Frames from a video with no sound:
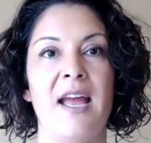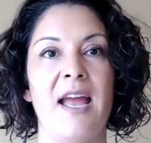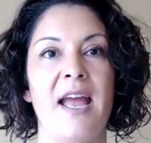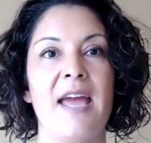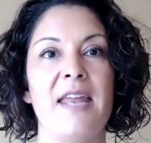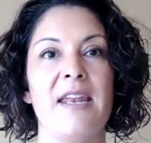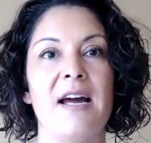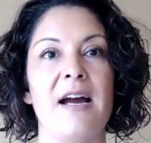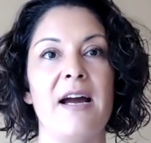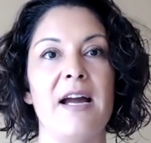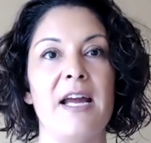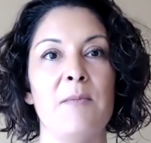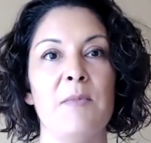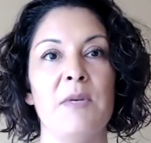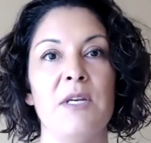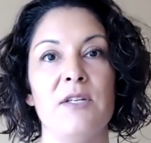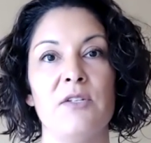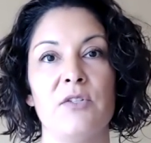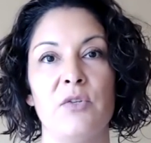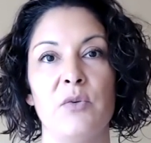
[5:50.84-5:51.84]
And I am an
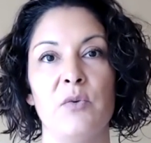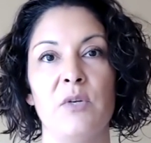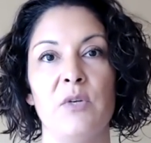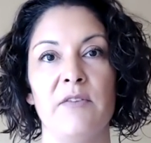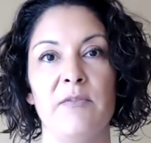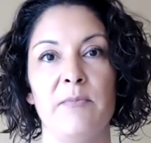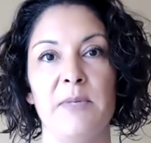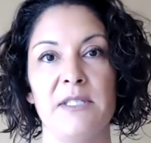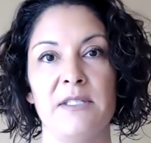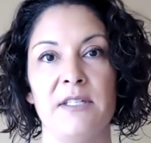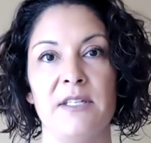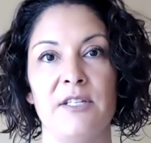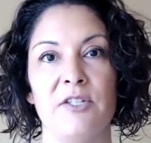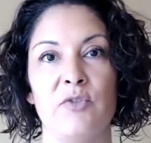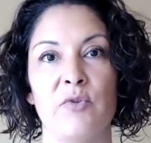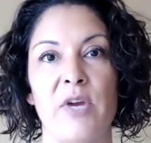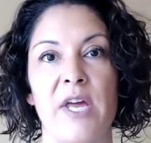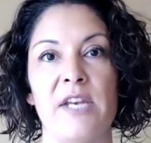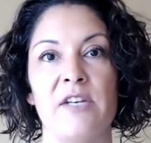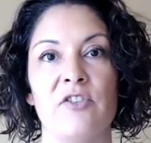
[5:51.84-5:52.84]
intuitive business
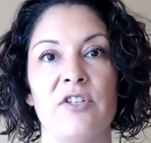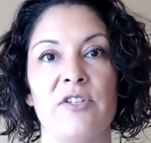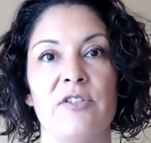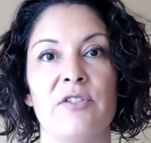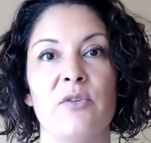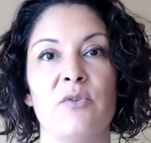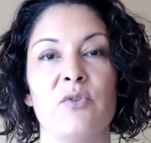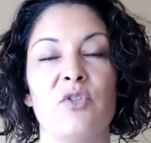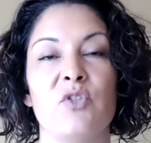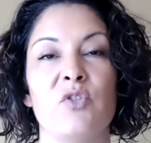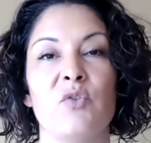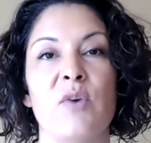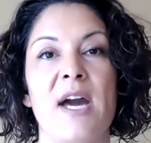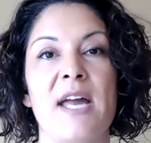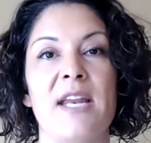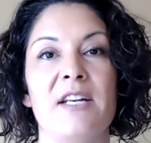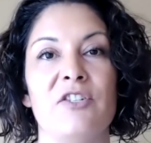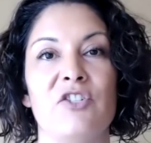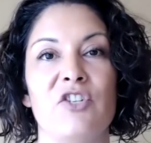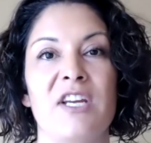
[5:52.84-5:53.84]
strategist, so
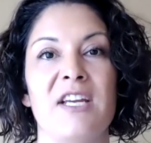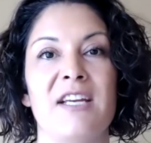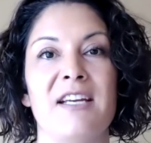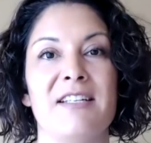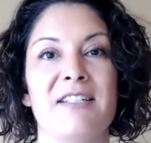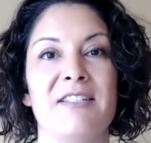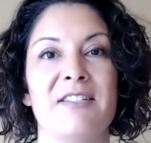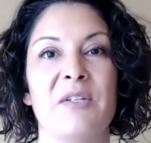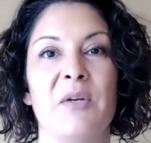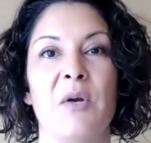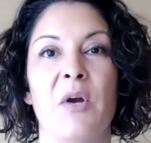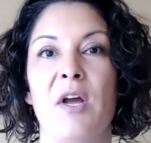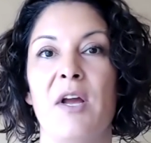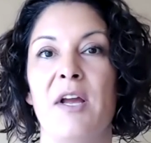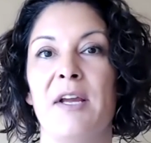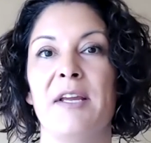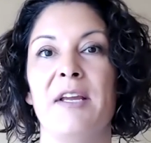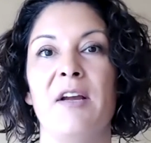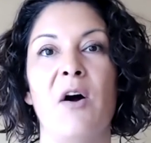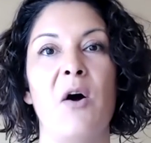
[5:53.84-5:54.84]
strategy is
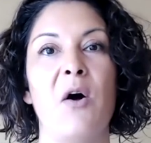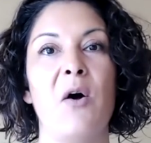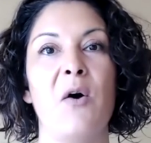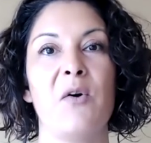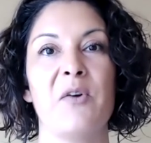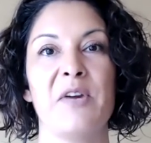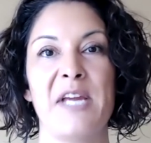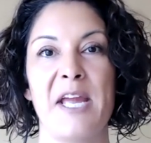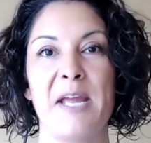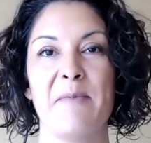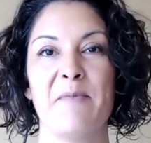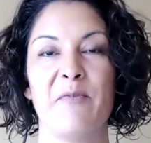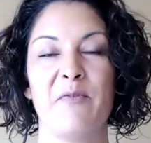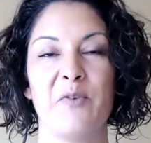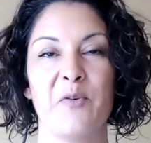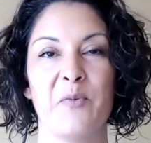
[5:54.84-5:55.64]
all game for